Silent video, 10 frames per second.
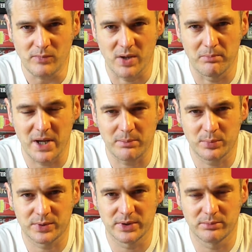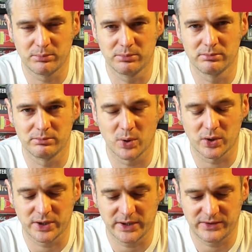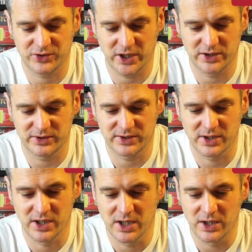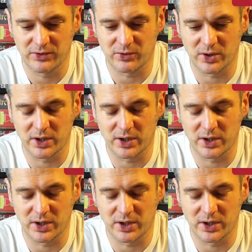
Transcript: map, the board has changed, so